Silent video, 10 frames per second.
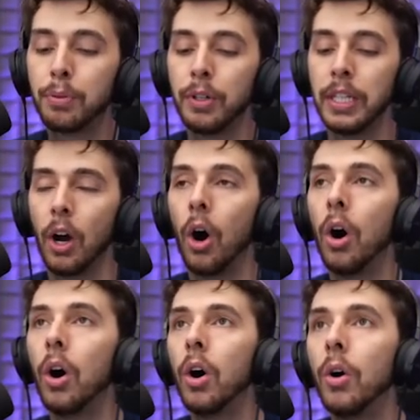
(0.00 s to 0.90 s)
pretty.
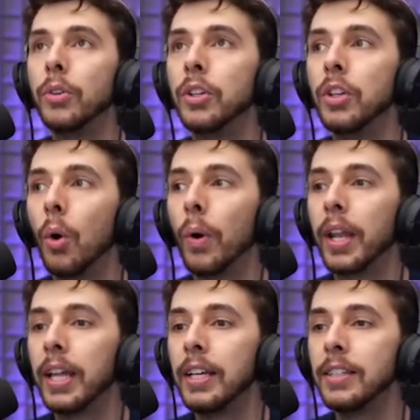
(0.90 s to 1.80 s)
Oh, you know
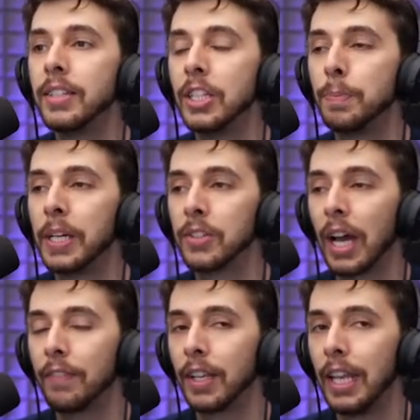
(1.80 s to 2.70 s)
what it is? It's because
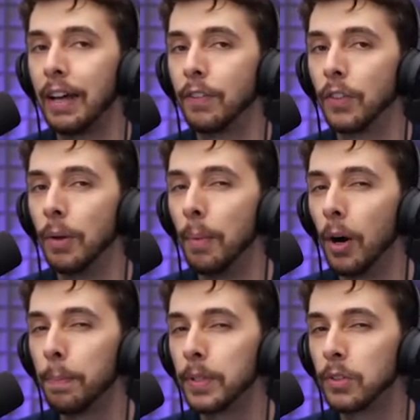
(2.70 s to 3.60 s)
I haven't leveled them
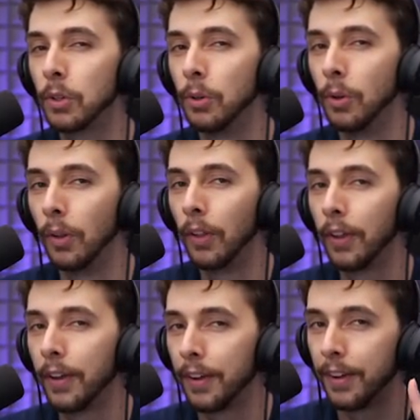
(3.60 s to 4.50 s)
up at all.
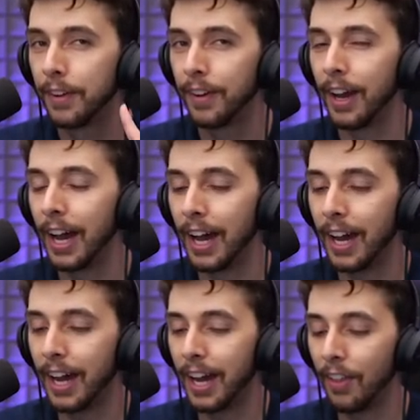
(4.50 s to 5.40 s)

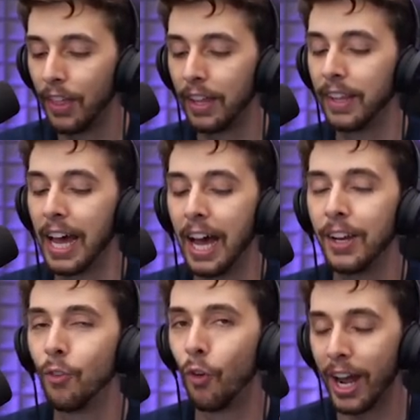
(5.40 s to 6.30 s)
Ah, they're, they're
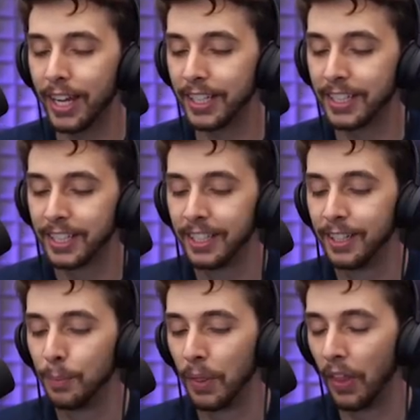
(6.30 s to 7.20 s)
high rank,
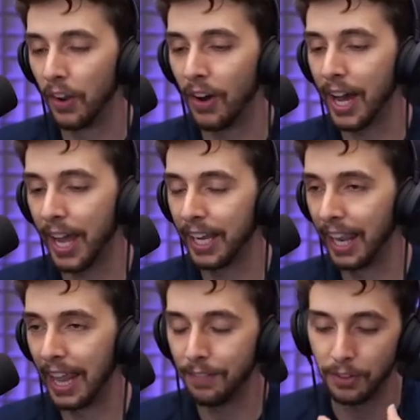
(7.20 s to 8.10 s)
but they're not high
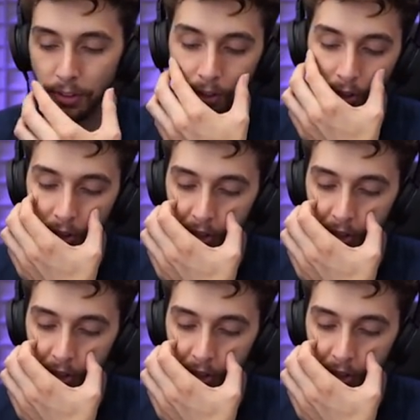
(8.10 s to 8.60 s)
level.